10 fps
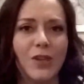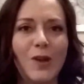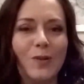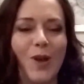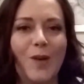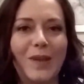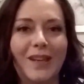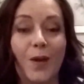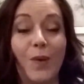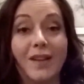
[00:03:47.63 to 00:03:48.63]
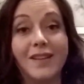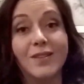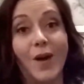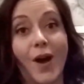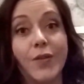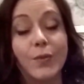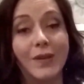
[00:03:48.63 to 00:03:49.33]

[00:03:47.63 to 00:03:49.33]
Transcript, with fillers: You don't know me. And I went into all the